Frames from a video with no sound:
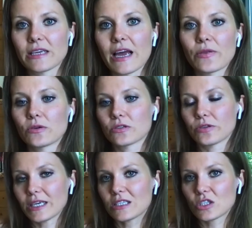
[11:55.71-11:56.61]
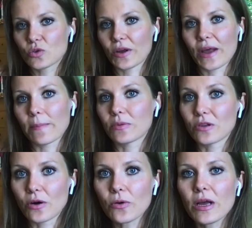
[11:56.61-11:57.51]
And there's a link to join that
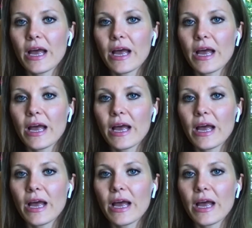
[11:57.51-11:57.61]
below.